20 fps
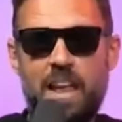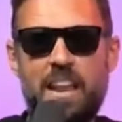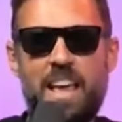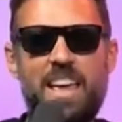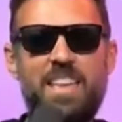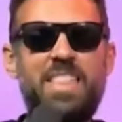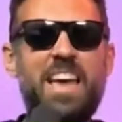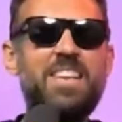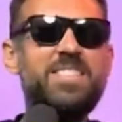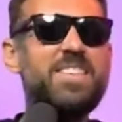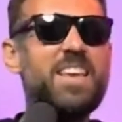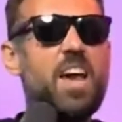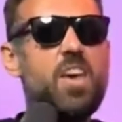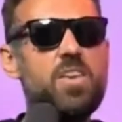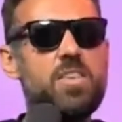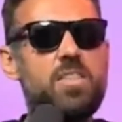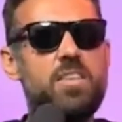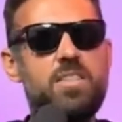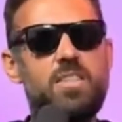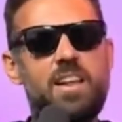you should
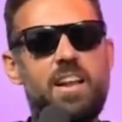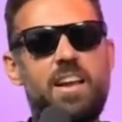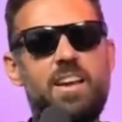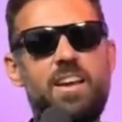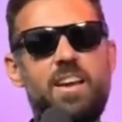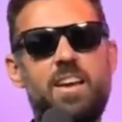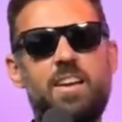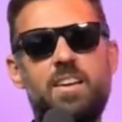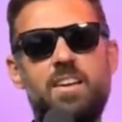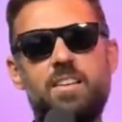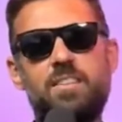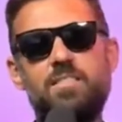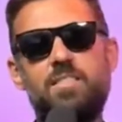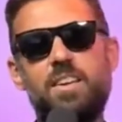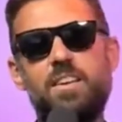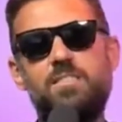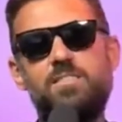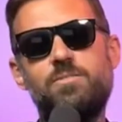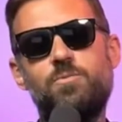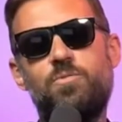know that
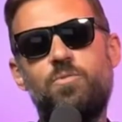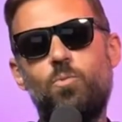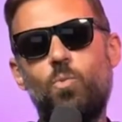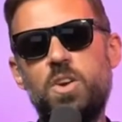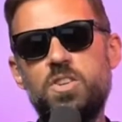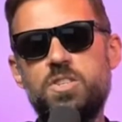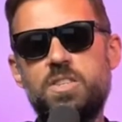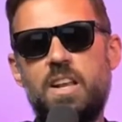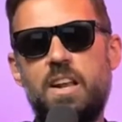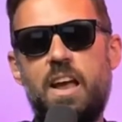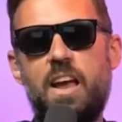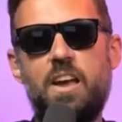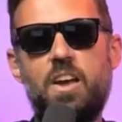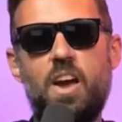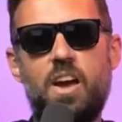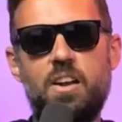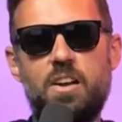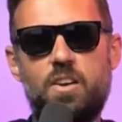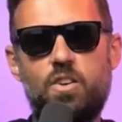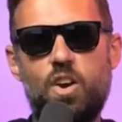is top
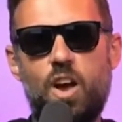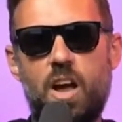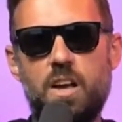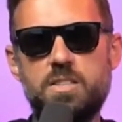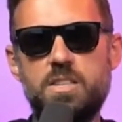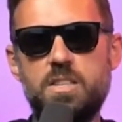tier